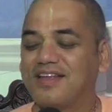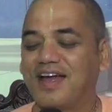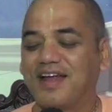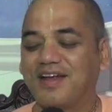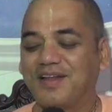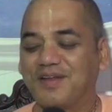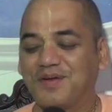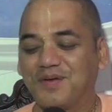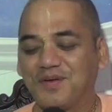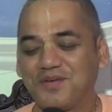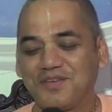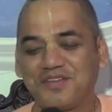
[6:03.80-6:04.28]
that,
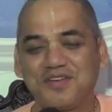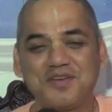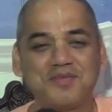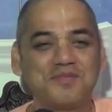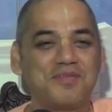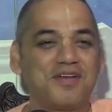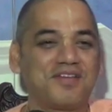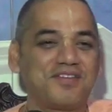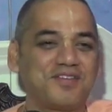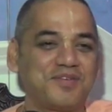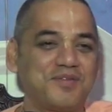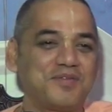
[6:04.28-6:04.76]
she
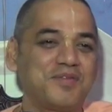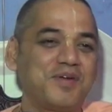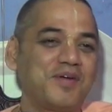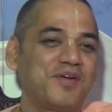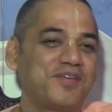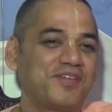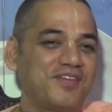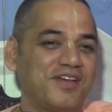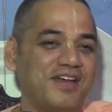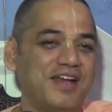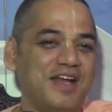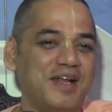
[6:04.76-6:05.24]
must,
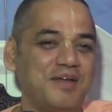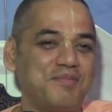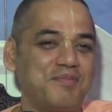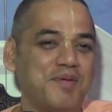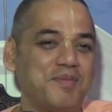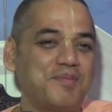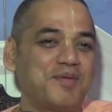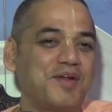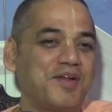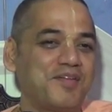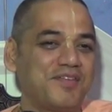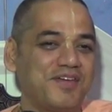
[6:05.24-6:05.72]
because generally
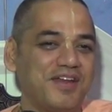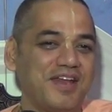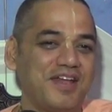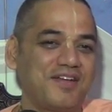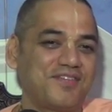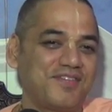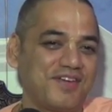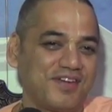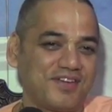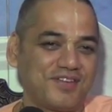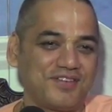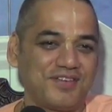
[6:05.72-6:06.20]
people are very
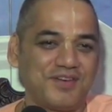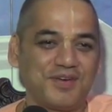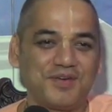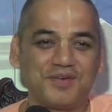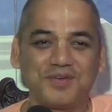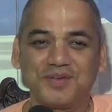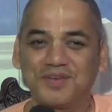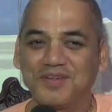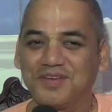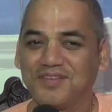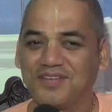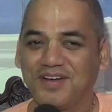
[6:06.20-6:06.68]
affectionate
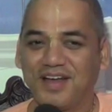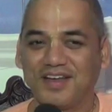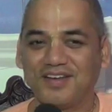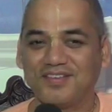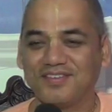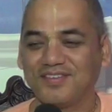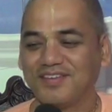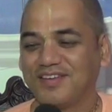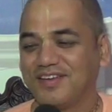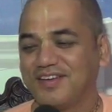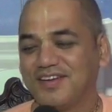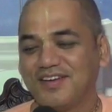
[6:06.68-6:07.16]
to the wife.
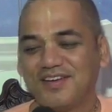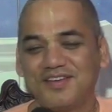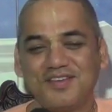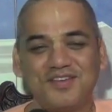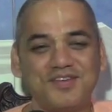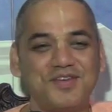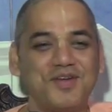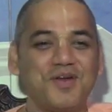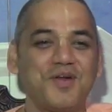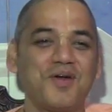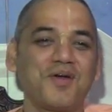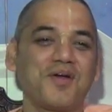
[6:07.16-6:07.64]

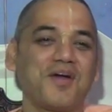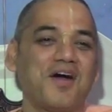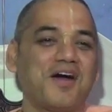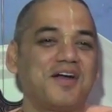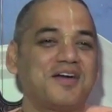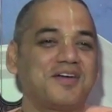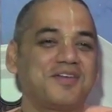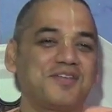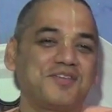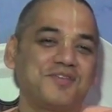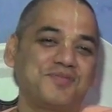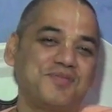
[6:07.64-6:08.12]
You have
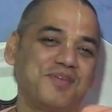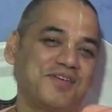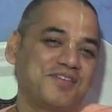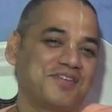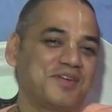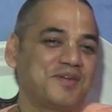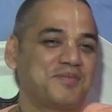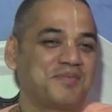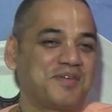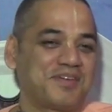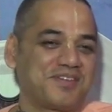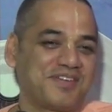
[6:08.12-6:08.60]
got
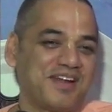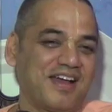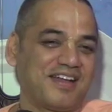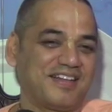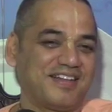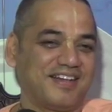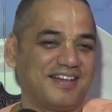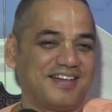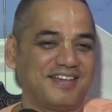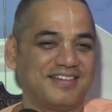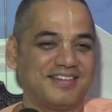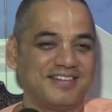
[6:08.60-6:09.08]
special
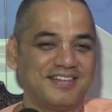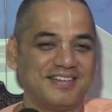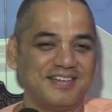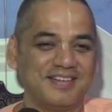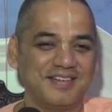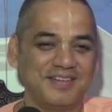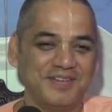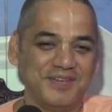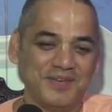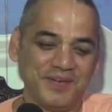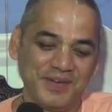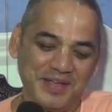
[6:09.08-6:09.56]
prasada.
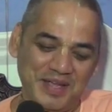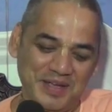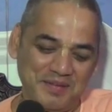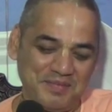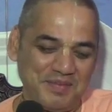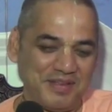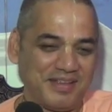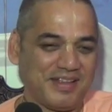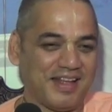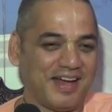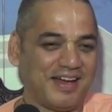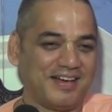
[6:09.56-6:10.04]
You give
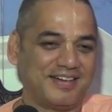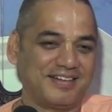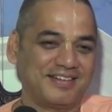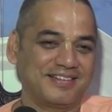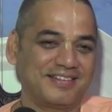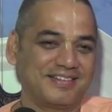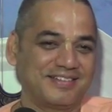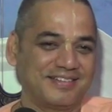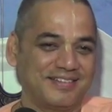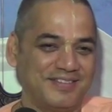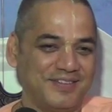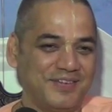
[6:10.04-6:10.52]
me that.
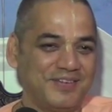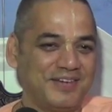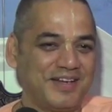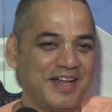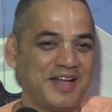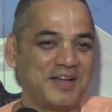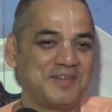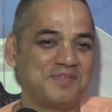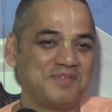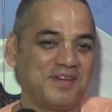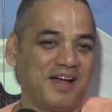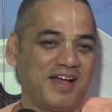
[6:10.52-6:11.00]
You
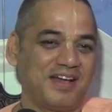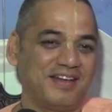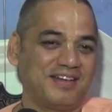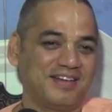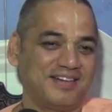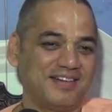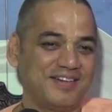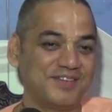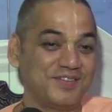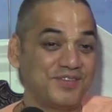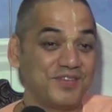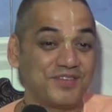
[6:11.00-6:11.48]
take mine.
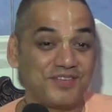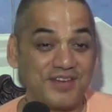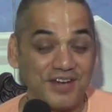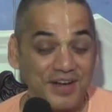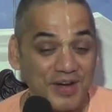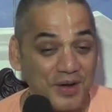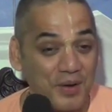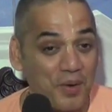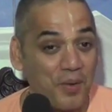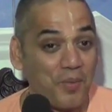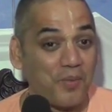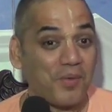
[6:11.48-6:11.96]
So she
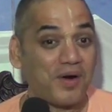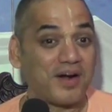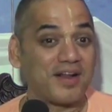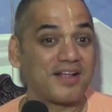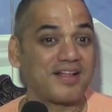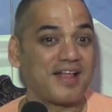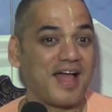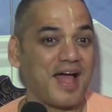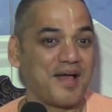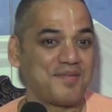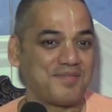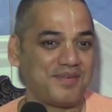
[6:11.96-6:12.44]
didn't know what
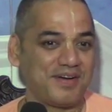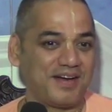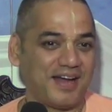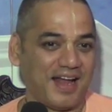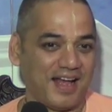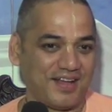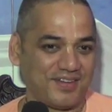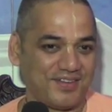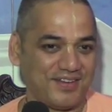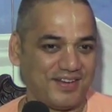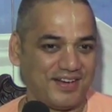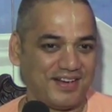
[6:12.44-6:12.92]
has happened
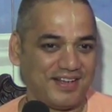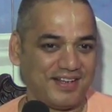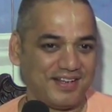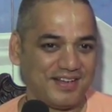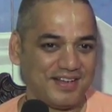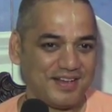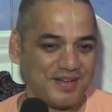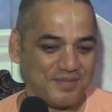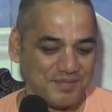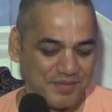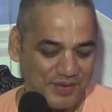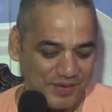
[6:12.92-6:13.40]
actually,
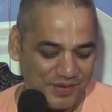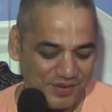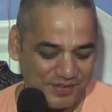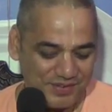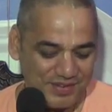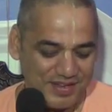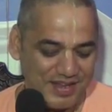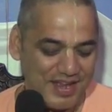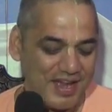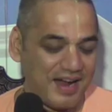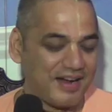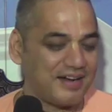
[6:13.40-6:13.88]

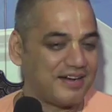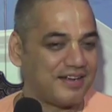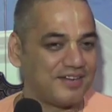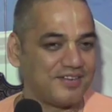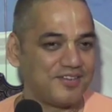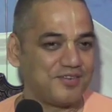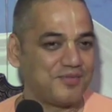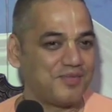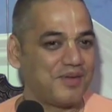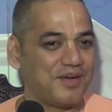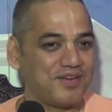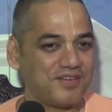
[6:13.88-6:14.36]
because he had
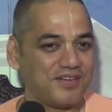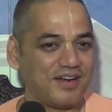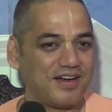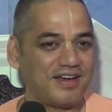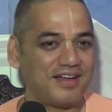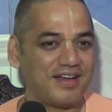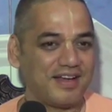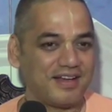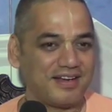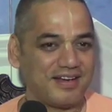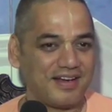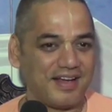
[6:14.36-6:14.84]
done special
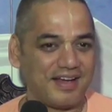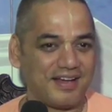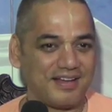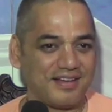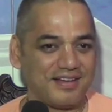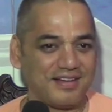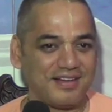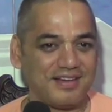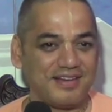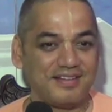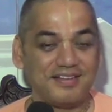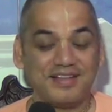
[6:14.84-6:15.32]
yagna.
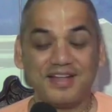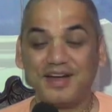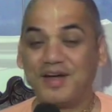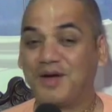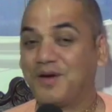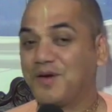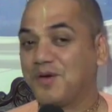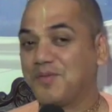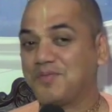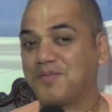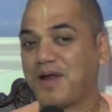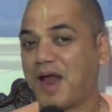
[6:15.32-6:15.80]
They
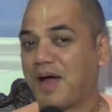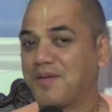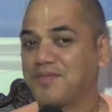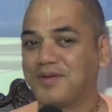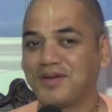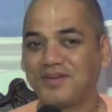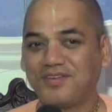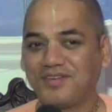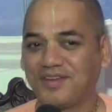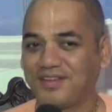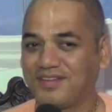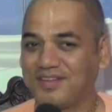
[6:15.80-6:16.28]
didn't know
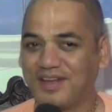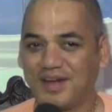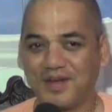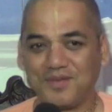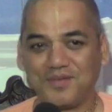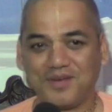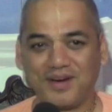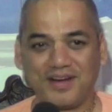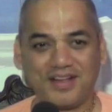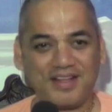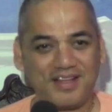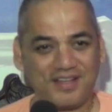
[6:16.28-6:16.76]
Brahmin Kshatriya
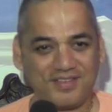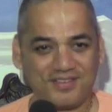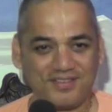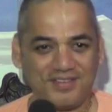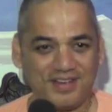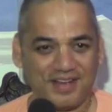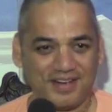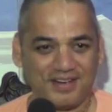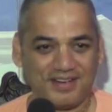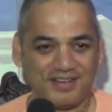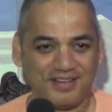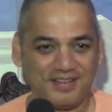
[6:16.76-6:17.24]
what he has
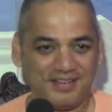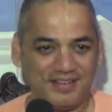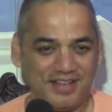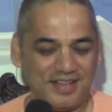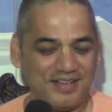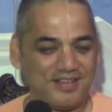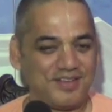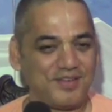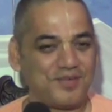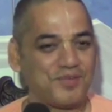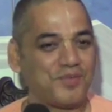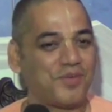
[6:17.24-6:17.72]
done.
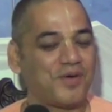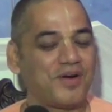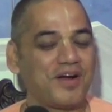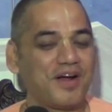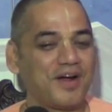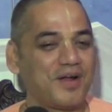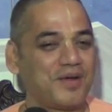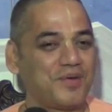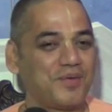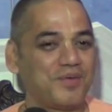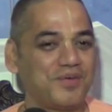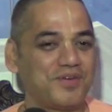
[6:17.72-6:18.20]
They just
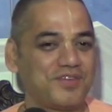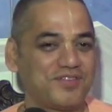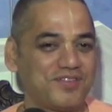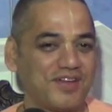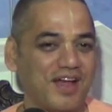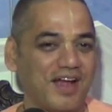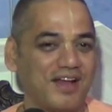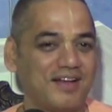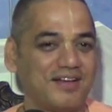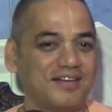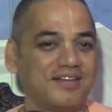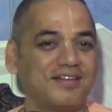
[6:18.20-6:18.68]
wanted a good
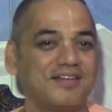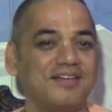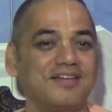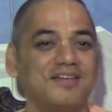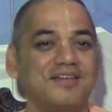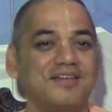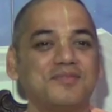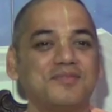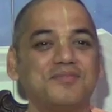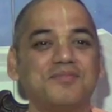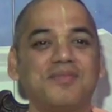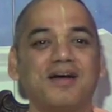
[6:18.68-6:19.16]
child.
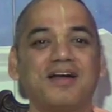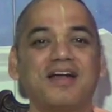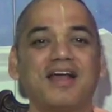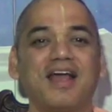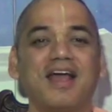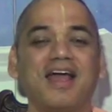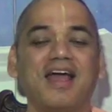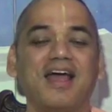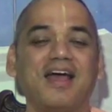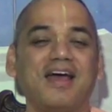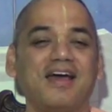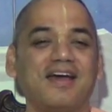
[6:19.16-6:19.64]
But
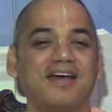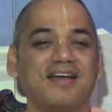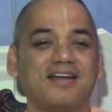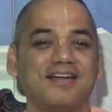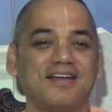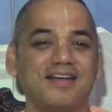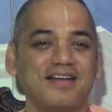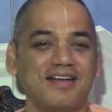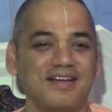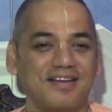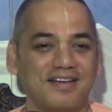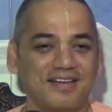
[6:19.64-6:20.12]

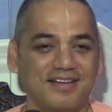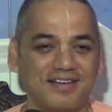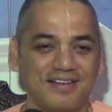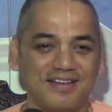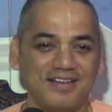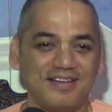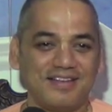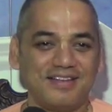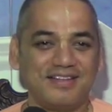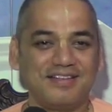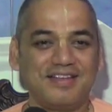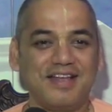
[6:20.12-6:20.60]
here,
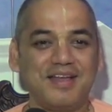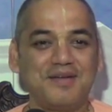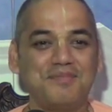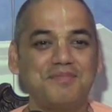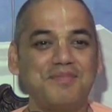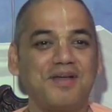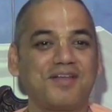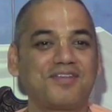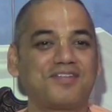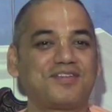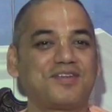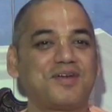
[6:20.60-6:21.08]
they
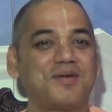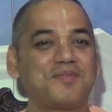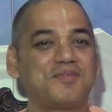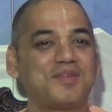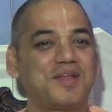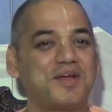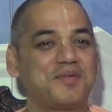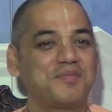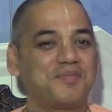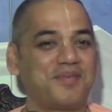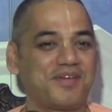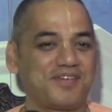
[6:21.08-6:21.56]
mixed up
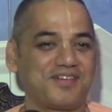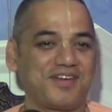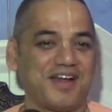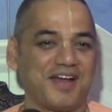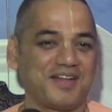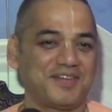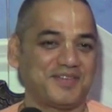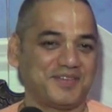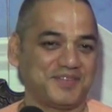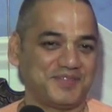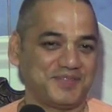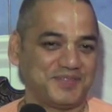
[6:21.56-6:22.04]
their
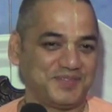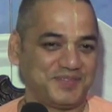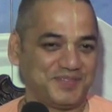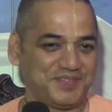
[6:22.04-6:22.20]
prasada.